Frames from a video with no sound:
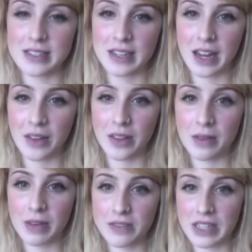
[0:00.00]
now that
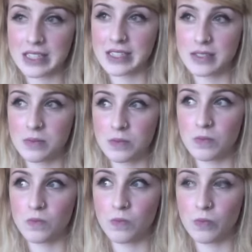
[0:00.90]
my face is
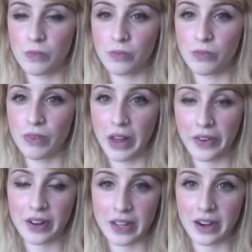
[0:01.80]
rather
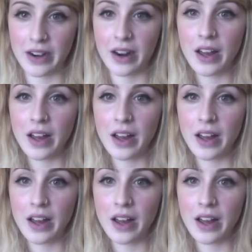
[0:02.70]
clear.